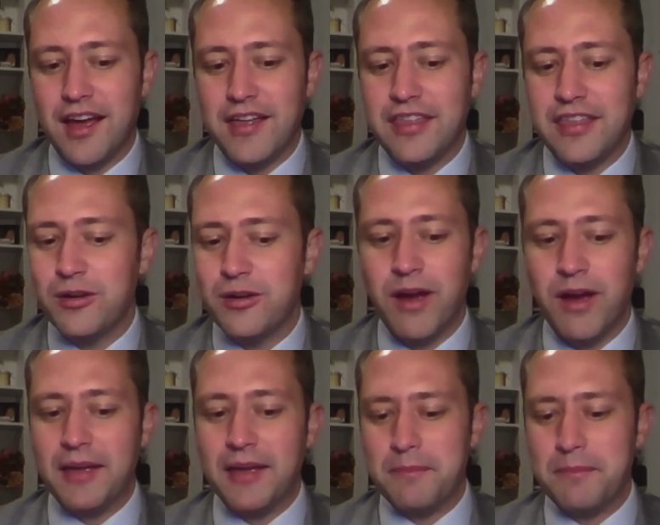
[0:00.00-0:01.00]
I think you're
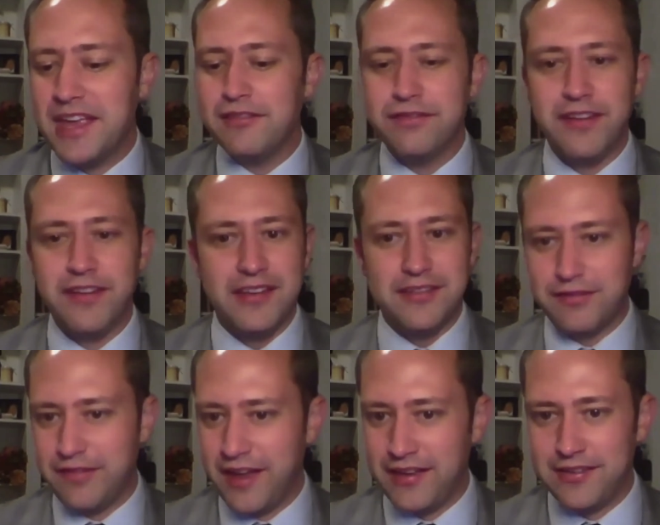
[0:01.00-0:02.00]
right. Being
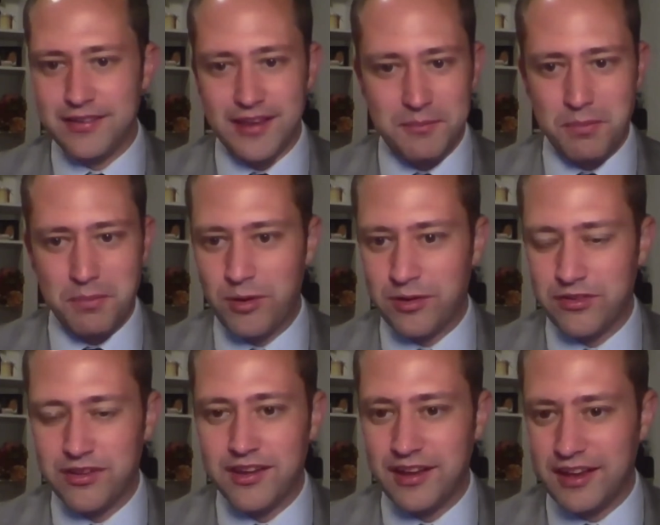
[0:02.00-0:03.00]
face-to-face in
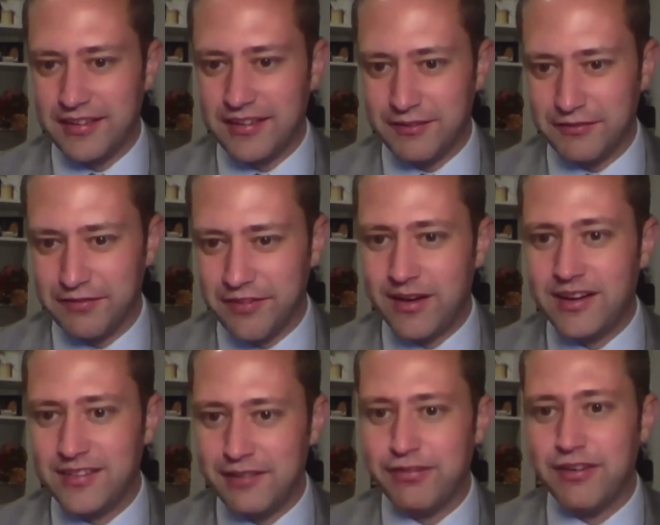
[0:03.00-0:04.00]
person is a very
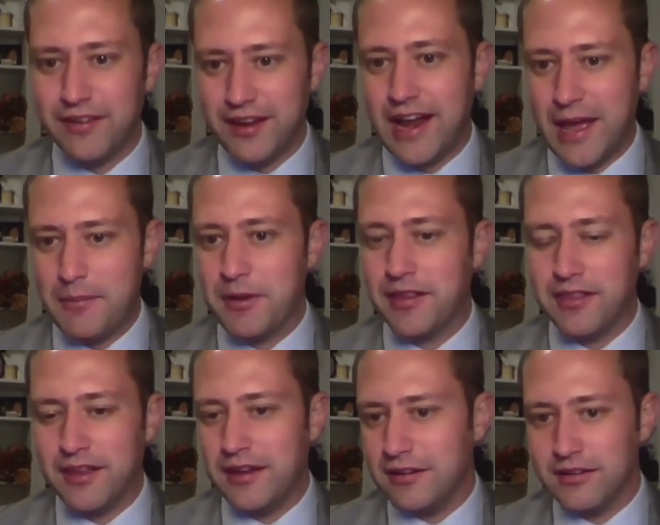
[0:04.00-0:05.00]
different dynamic
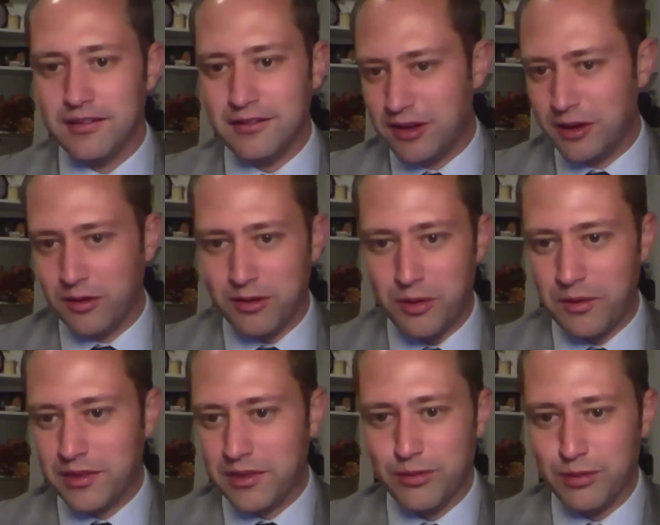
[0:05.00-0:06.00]
than,
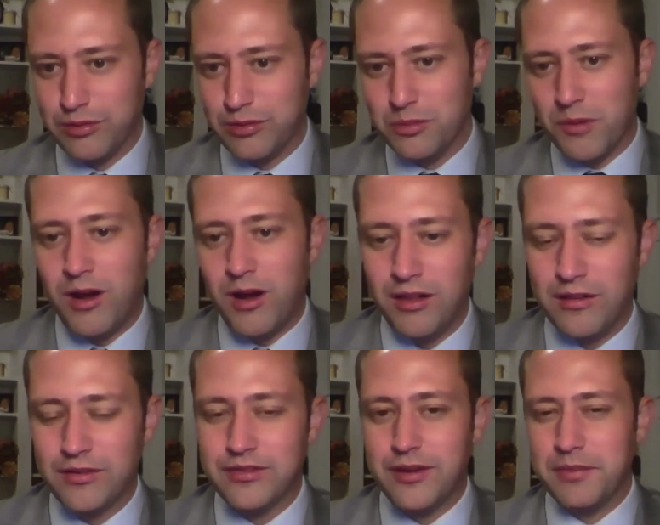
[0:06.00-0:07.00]
going through a Zoom call
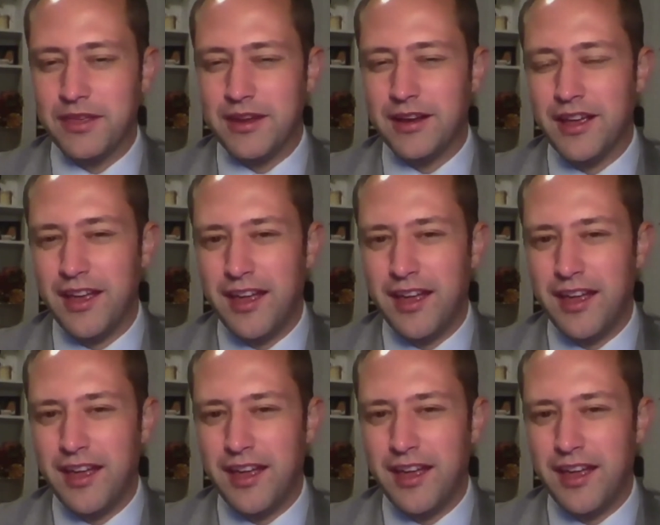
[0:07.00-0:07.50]
or something.